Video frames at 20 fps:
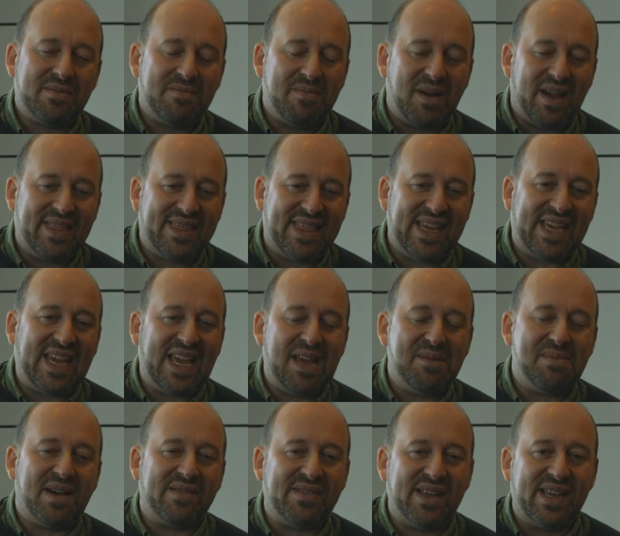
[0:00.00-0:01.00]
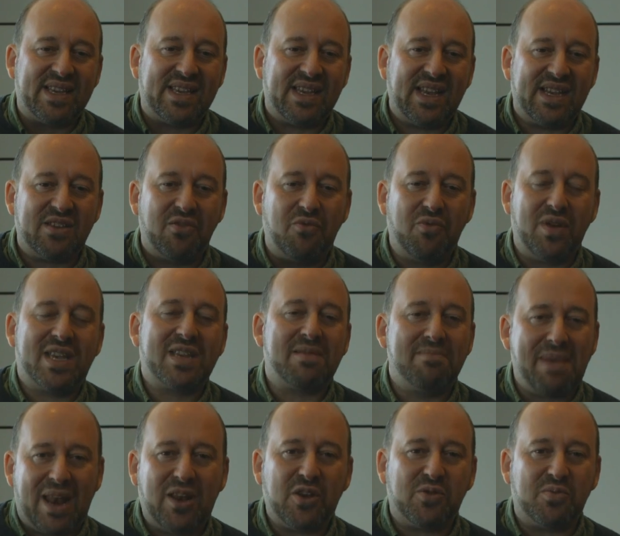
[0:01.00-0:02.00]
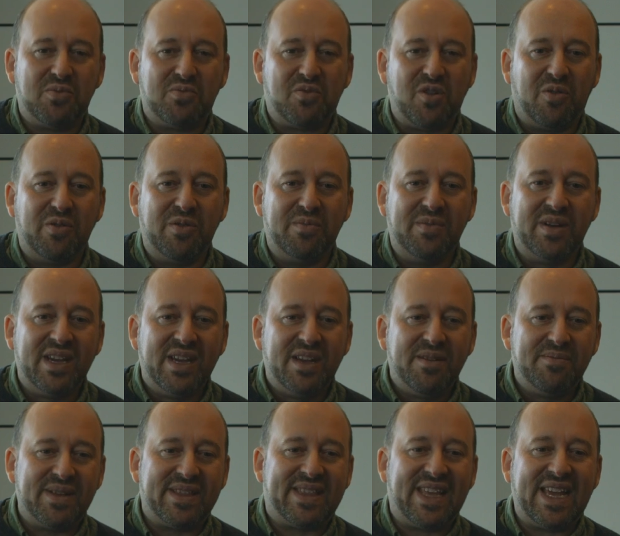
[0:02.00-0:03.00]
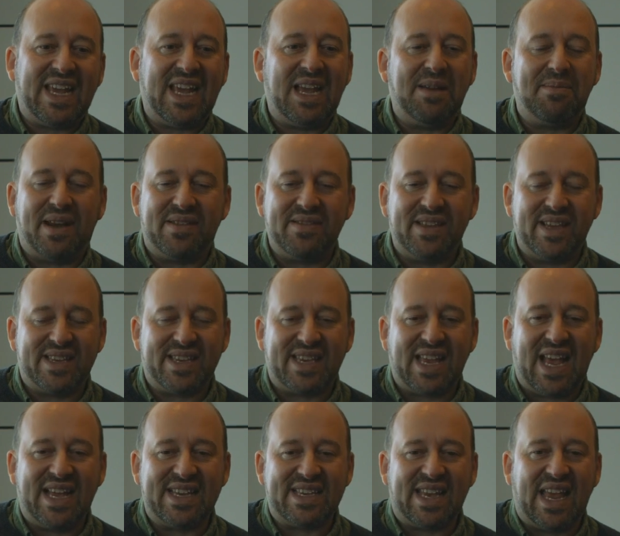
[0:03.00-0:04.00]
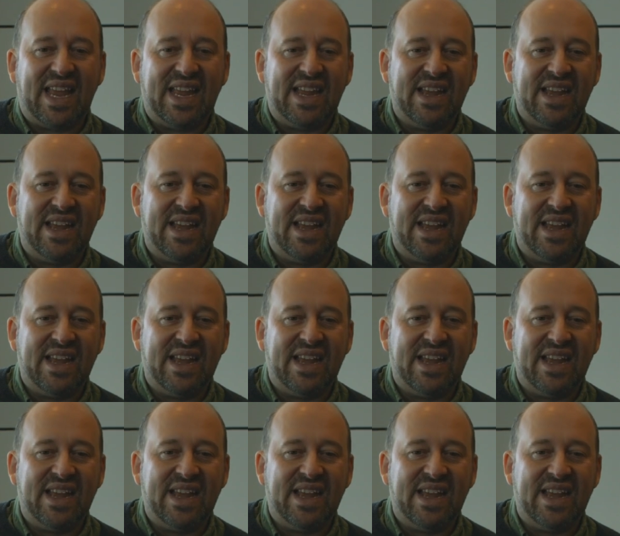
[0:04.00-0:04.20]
by thinking about this as a risk management problem, but thinking about this as